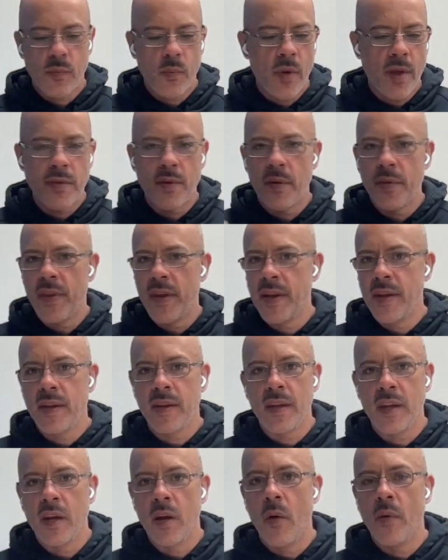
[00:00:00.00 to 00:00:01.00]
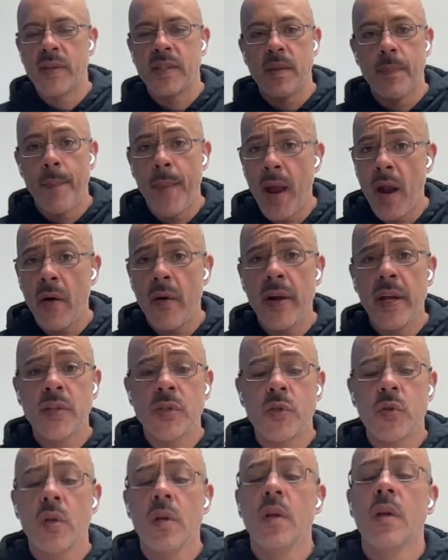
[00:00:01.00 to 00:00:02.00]
whether it's a
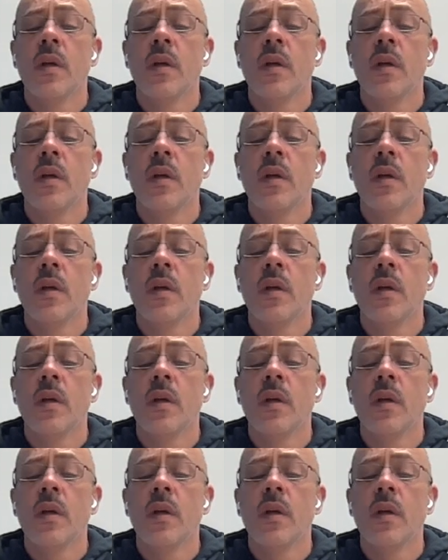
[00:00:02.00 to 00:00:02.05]
marriage,